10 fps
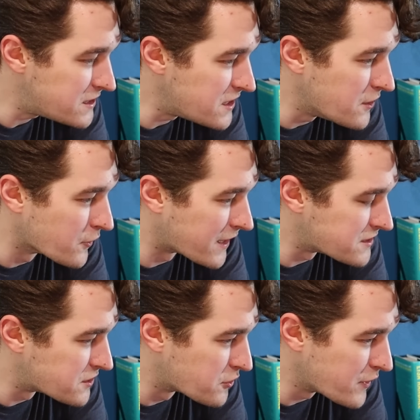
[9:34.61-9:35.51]
Segert has
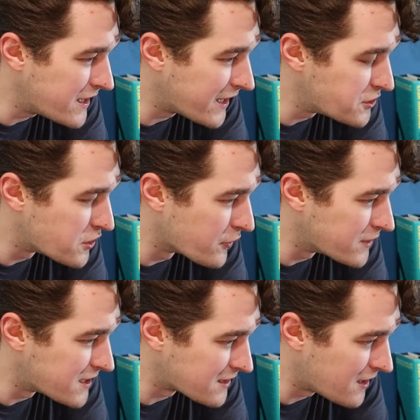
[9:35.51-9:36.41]
a degree in
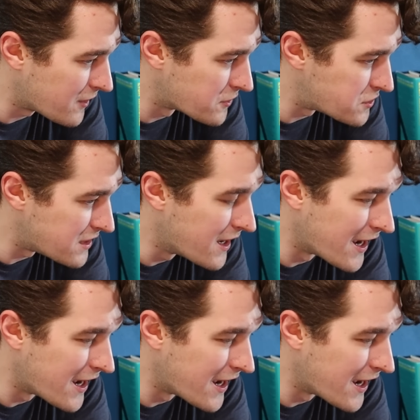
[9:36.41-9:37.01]
engineering technology